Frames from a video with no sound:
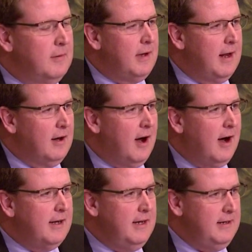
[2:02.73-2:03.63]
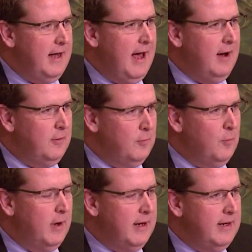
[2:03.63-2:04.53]
kind of locking down
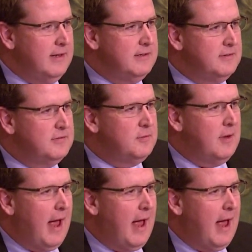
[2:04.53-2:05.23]
what it is,